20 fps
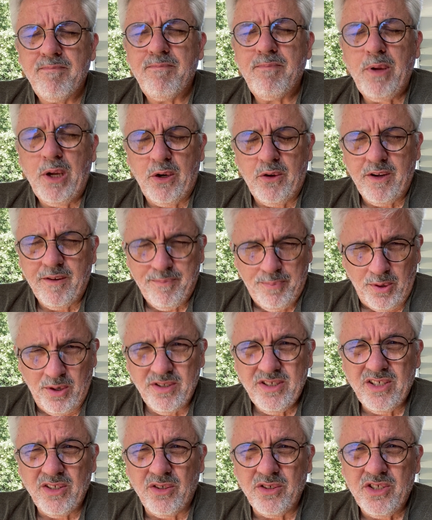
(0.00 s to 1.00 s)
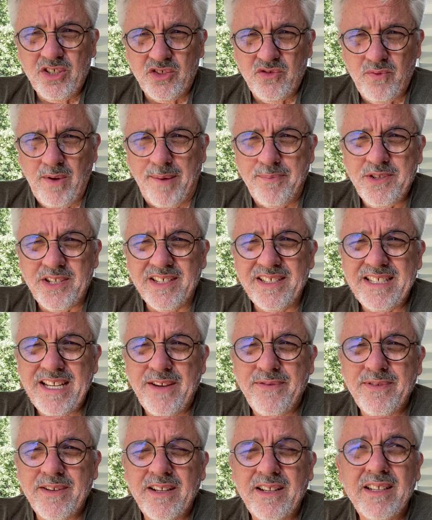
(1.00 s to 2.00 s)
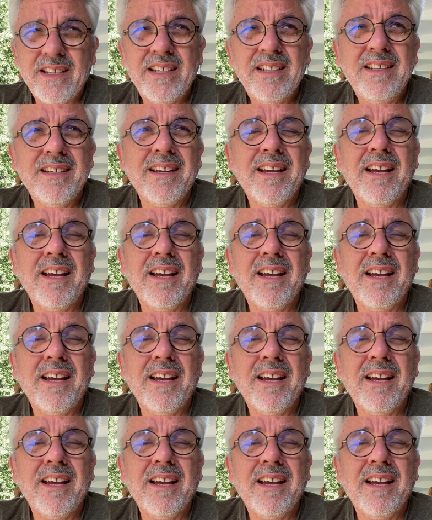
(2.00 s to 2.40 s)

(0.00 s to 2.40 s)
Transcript: period of personal disruption, definitely.